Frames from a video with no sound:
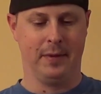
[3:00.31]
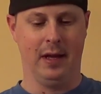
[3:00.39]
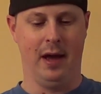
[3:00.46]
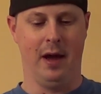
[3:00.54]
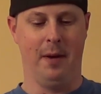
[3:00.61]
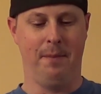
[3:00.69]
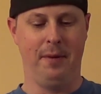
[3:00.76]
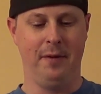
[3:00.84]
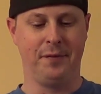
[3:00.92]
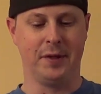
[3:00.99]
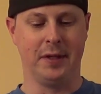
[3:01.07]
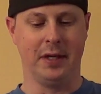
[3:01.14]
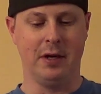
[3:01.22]

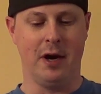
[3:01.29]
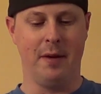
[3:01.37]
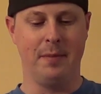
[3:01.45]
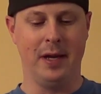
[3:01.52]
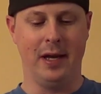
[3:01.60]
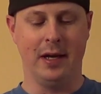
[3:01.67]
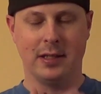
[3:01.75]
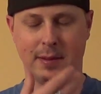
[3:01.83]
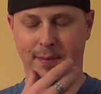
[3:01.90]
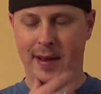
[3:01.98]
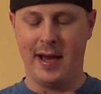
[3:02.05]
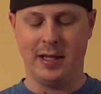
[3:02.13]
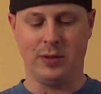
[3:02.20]
perfectly carbonated to
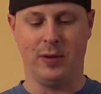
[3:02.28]
pass